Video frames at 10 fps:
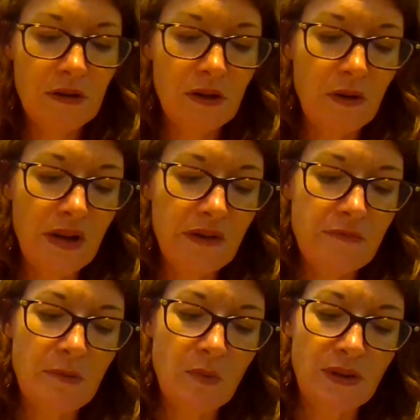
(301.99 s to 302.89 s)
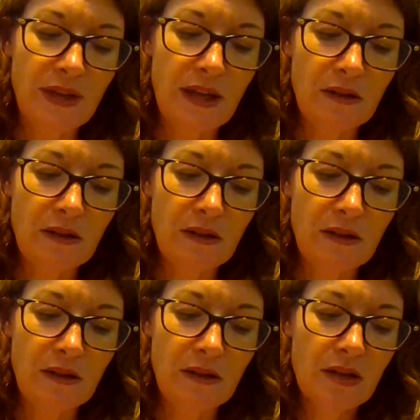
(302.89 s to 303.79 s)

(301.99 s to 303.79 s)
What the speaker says: Oh, I remember what that looks like.